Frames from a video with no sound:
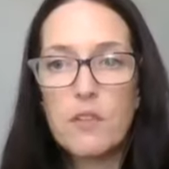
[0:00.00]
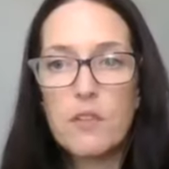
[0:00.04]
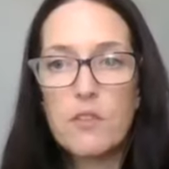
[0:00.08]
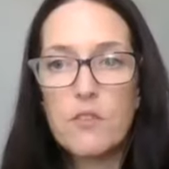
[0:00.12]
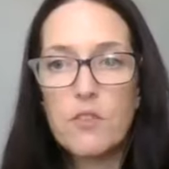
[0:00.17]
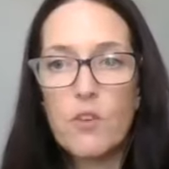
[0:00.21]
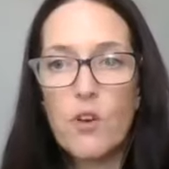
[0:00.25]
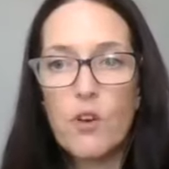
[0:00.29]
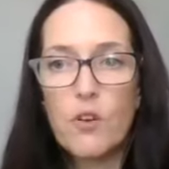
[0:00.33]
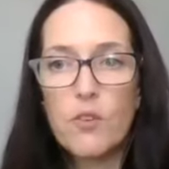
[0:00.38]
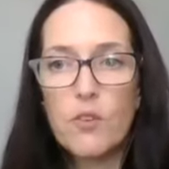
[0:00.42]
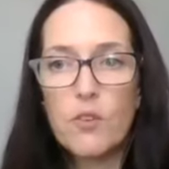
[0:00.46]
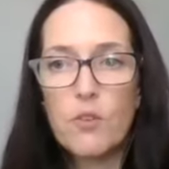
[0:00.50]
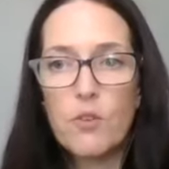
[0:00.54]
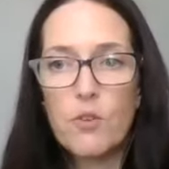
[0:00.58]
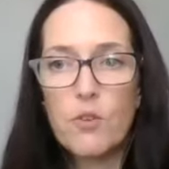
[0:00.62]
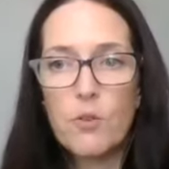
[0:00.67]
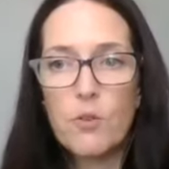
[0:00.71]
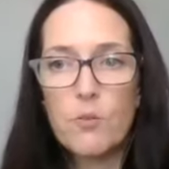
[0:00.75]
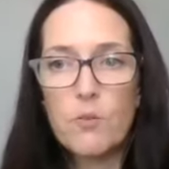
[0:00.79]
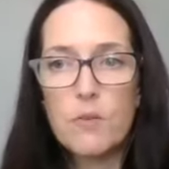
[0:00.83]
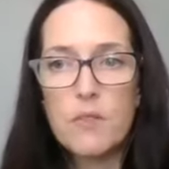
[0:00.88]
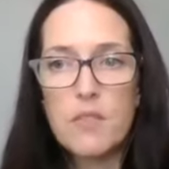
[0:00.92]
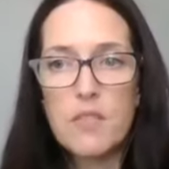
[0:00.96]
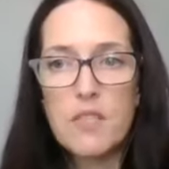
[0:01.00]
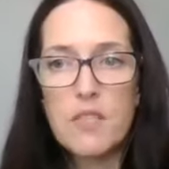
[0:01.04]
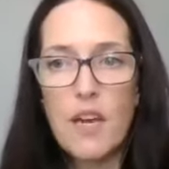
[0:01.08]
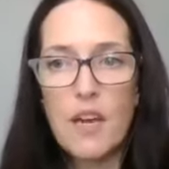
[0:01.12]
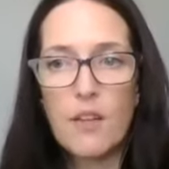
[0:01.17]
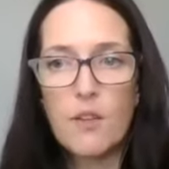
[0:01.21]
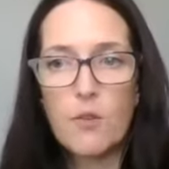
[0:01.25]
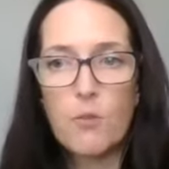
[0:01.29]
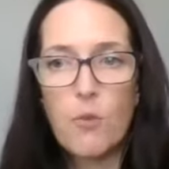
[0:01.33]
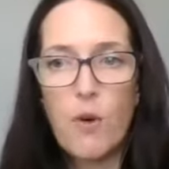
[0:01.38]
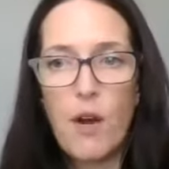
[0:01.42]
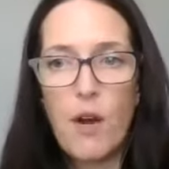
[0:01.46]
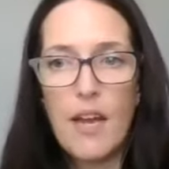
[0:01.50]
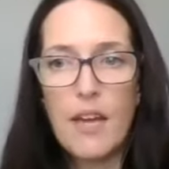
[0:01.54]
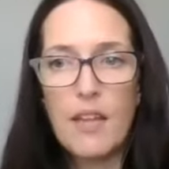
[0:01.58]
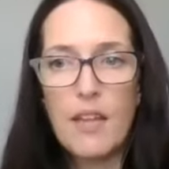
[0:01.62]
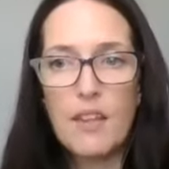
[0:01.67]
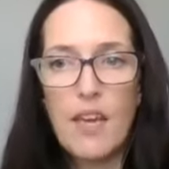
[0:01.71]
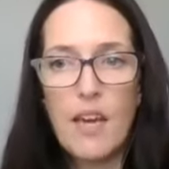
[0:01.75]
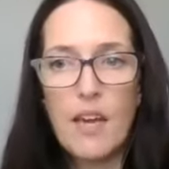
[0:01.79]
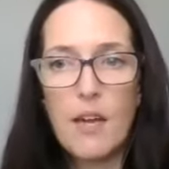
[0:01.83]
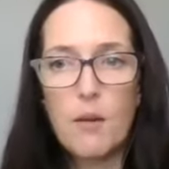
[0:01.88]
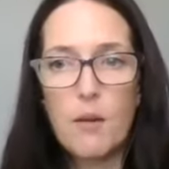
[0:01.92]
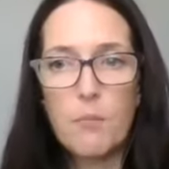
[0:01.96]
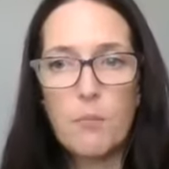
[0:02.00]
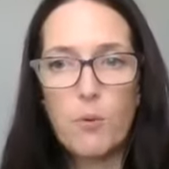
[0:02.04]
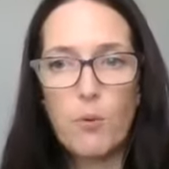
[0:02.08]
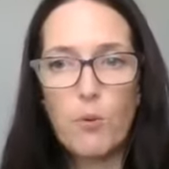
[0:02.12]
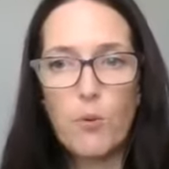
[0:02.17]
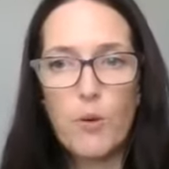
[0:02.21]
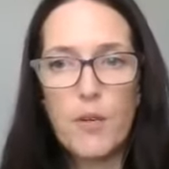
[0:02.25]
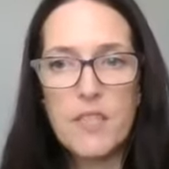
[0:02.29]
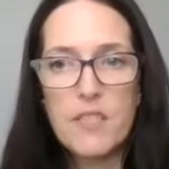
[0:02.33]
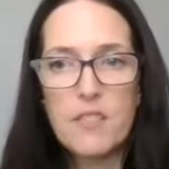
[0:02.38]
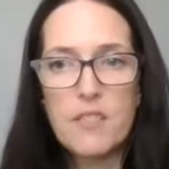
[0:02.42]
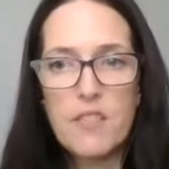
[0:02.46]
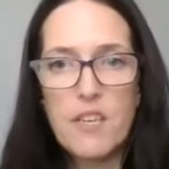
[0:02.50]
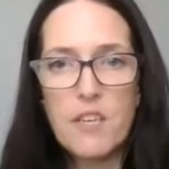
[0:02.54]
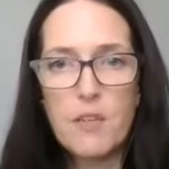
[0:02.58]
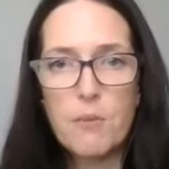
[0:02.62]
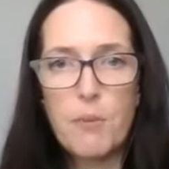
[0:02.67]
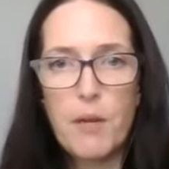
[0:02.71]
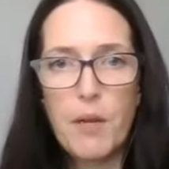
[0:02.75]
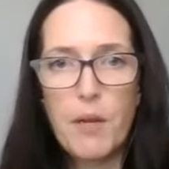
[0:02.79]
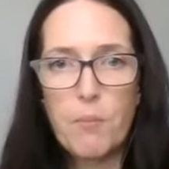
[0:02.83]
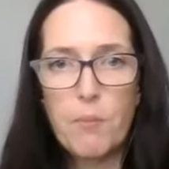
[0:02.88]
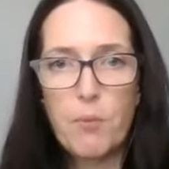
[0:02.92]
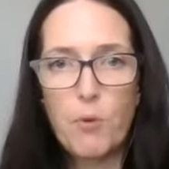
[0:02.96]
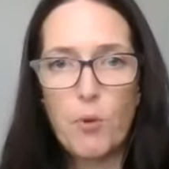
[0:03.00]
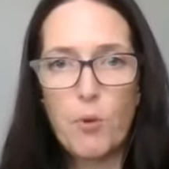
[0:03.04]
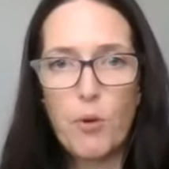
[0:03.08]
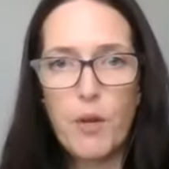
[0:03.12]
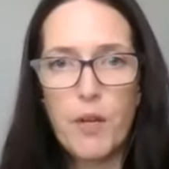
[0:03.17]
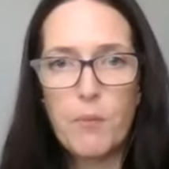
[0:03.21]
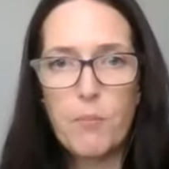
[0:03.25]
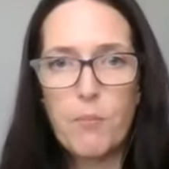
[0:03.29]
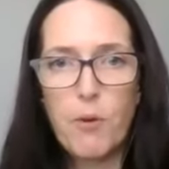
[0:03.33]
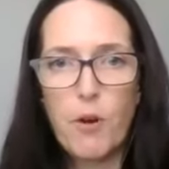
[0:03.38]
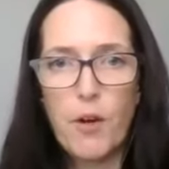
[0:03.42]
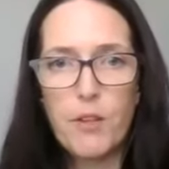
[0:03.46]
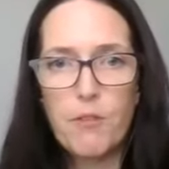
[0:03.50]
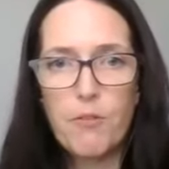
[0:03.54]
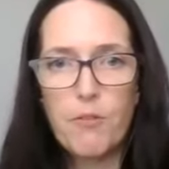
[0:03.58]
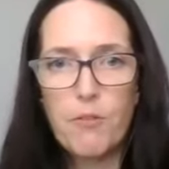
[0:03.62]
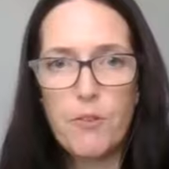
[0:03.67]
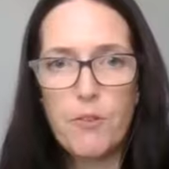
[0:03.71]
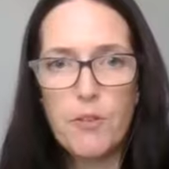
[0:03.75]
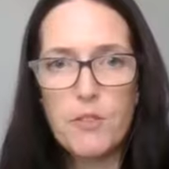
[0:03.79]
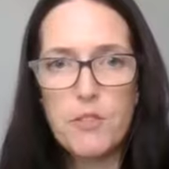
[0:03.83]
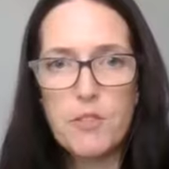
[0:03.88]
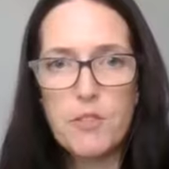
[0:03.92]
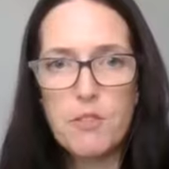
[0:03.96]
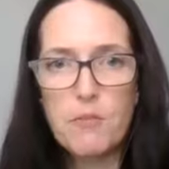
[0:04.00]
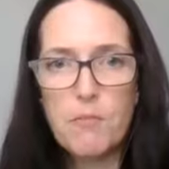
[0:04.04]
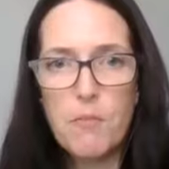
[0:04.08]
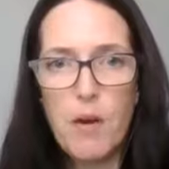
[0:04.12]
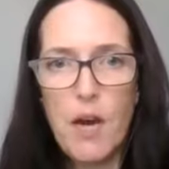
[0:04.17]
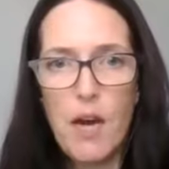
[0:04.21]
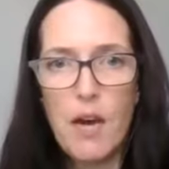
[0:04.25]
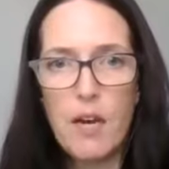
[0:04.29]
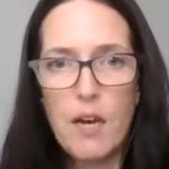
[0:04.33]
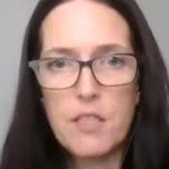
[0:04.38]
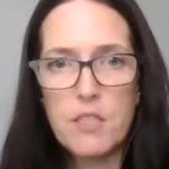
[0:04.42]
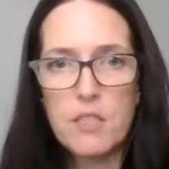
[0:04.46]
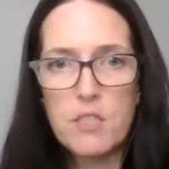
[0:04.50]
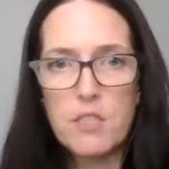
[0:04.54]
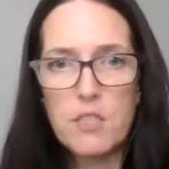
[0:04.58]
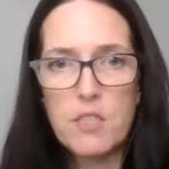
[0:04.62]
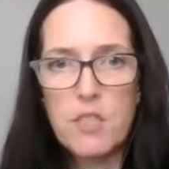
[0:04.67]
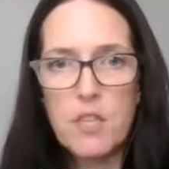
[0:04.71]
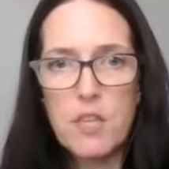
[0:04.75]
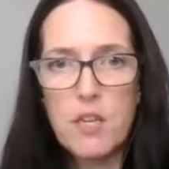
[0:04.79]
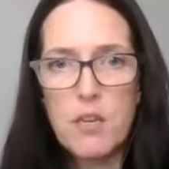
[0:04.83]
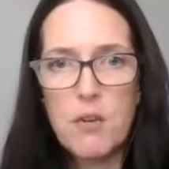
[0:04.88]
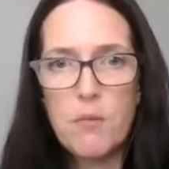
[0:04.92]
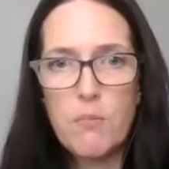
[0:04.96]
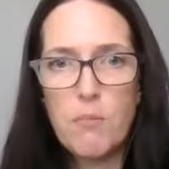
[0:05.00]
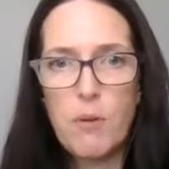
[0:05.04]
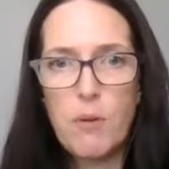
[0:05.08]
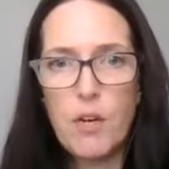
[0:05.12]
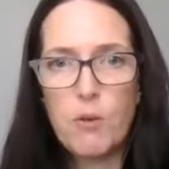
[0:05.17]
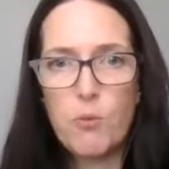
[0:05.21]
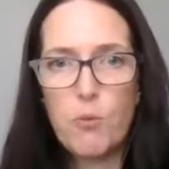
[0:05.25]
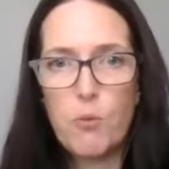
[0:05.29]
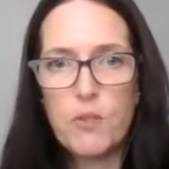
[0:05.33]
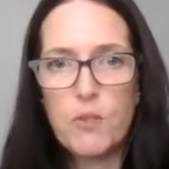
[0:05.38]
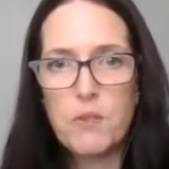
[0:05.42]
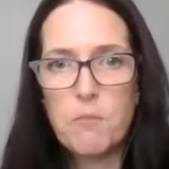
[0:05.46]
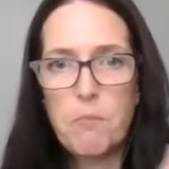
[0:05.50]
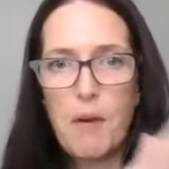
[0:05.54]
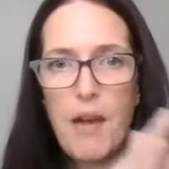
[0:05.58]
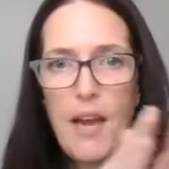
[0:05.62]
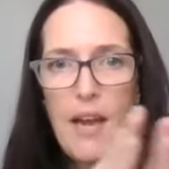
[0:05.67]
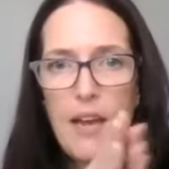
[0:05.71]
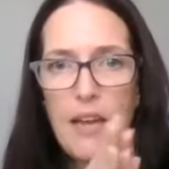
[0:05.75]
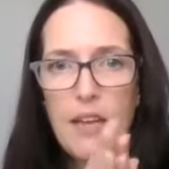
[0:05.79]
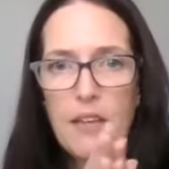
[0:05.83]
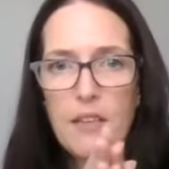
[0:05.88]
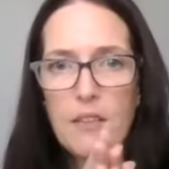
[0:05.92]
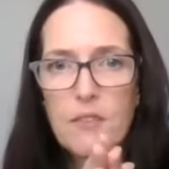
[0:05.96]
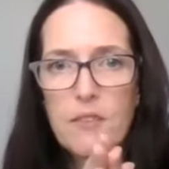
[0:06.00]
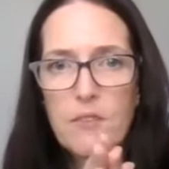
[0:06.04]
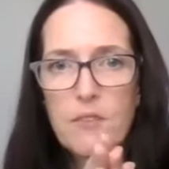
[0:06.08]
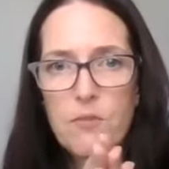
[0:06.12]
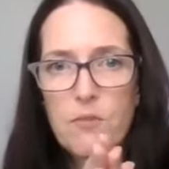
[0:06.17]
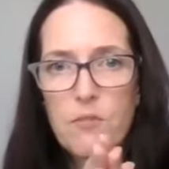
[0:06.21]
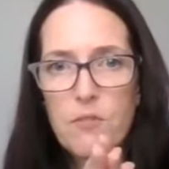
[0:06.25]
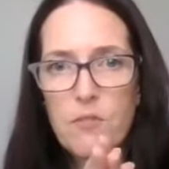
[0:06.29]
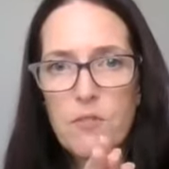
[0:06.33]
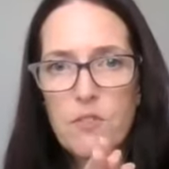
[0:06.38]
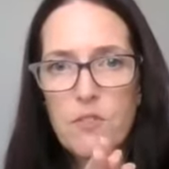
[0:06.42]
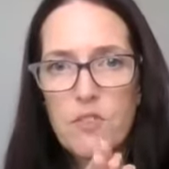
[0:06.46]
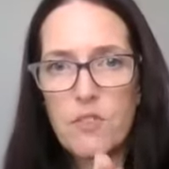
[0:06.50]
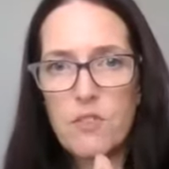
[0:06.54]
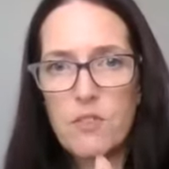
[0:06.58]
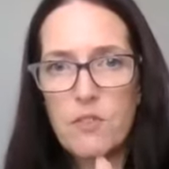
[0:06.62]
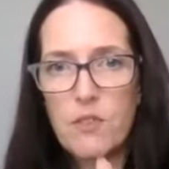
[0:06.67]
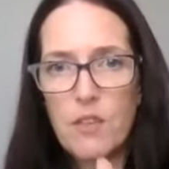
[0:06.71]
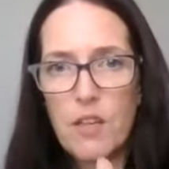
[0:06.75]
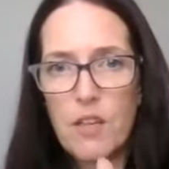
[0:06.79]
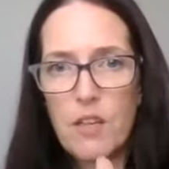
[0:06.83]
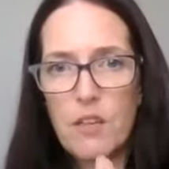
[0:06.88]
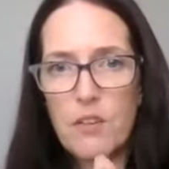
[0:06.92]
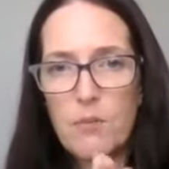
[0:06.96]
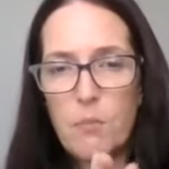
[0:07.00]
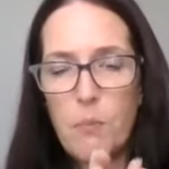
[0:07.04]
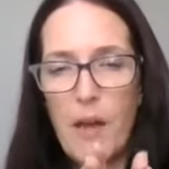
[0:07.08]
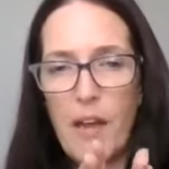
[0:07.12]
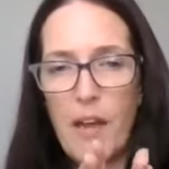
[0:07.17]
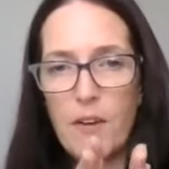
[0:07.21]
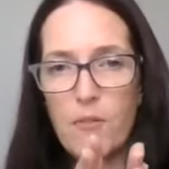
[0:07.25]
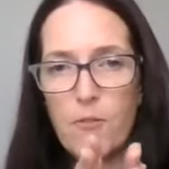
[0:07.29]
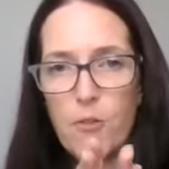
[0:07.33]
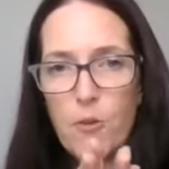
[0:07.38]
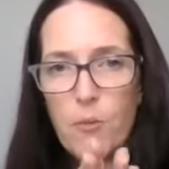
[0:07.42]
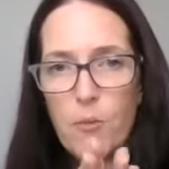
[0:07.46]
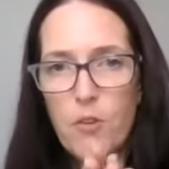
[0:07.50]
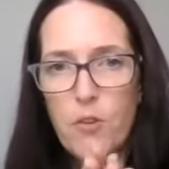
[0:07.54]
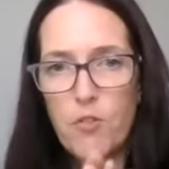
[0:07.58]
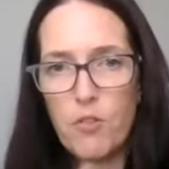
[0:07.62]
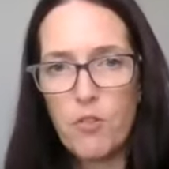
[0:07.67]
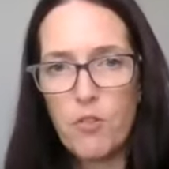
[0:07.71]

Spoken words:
because I thought it was the other way, that employees need to be employed by the 1st of March, but it wasn't paid. It's paid from the 30th.